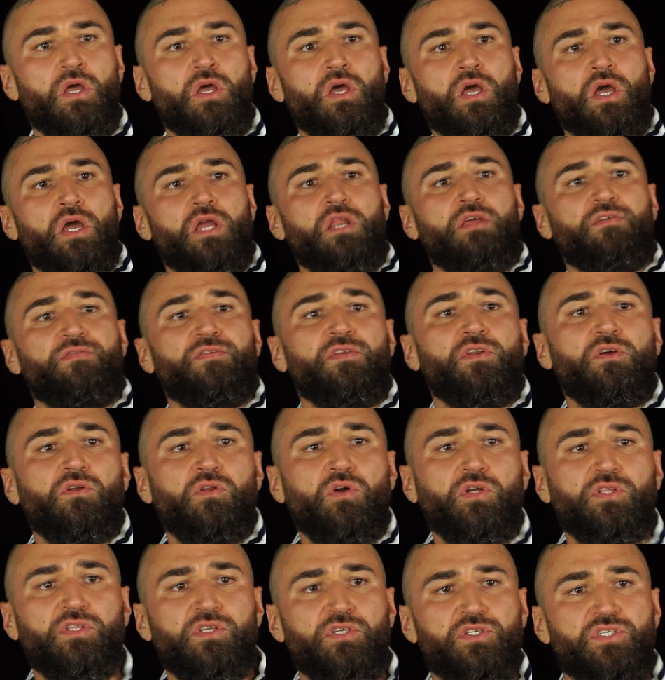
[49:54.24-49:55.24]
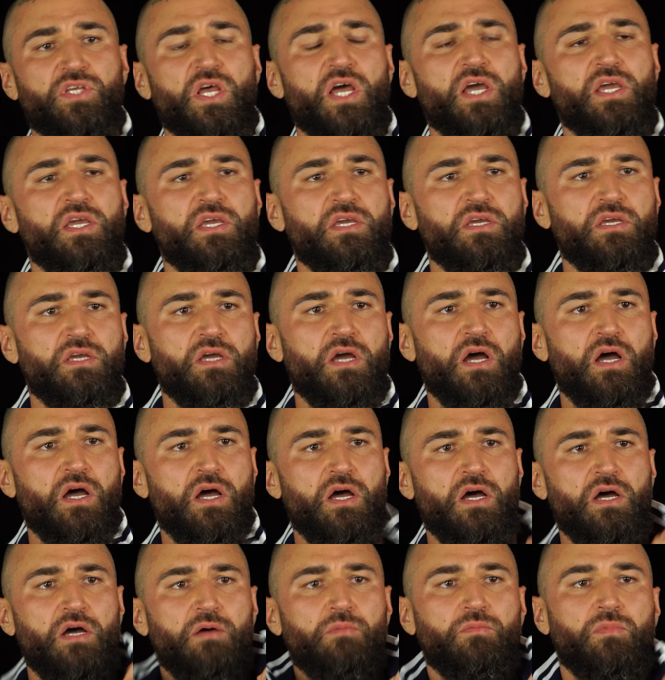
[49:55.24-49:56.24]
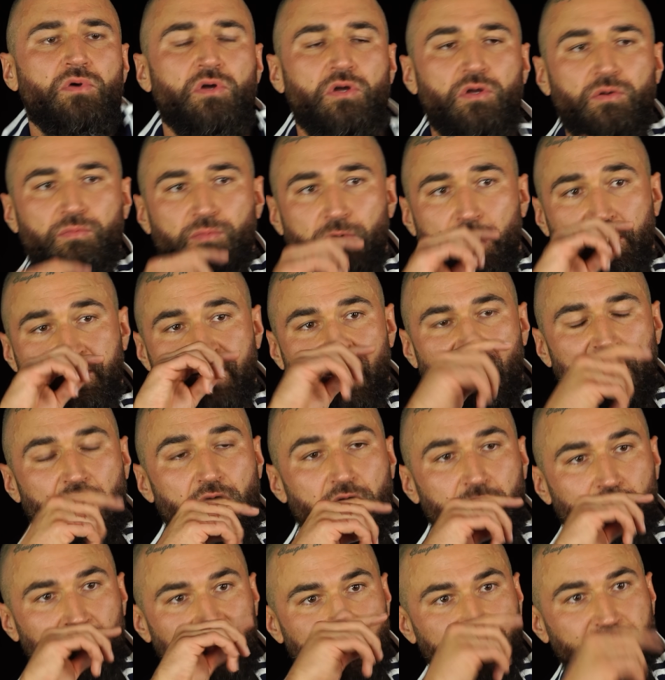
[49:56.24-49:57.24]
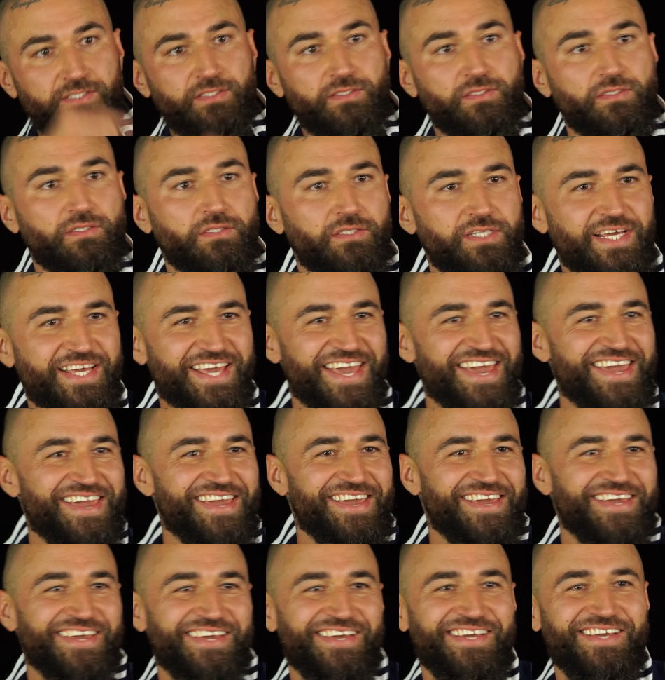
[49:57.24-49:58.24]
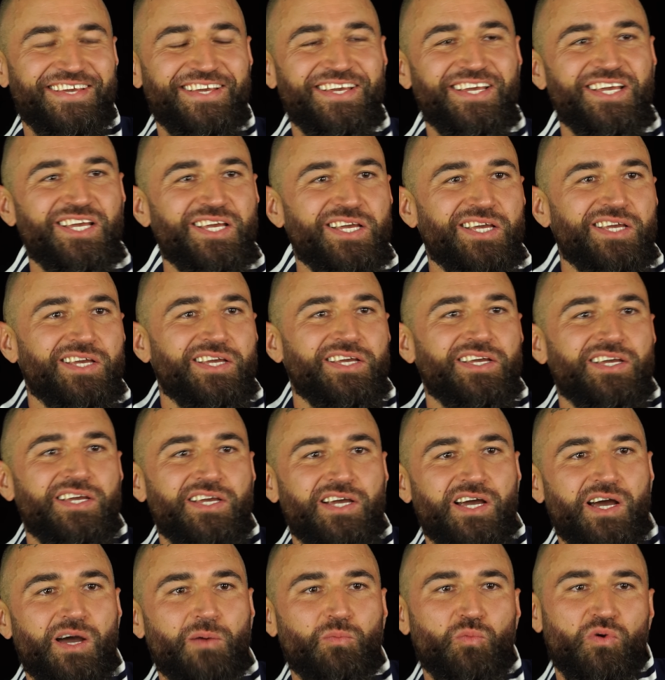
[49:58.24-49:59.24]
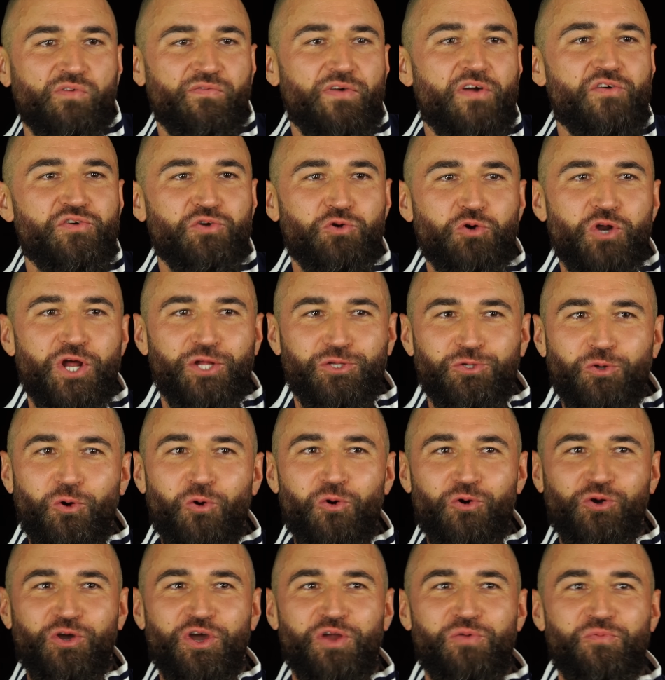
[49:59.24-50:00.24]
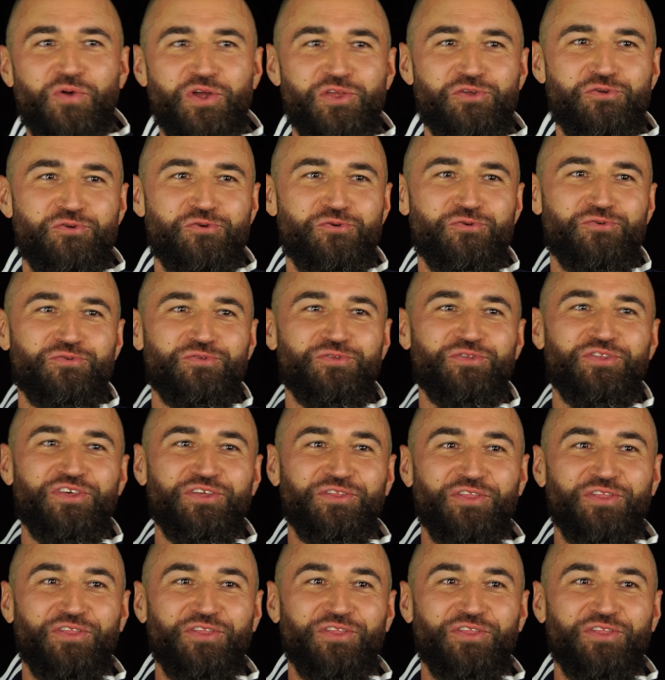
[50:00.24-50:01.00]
Anything I'd like to say? That's a hard one. I'm very good at talking when you're the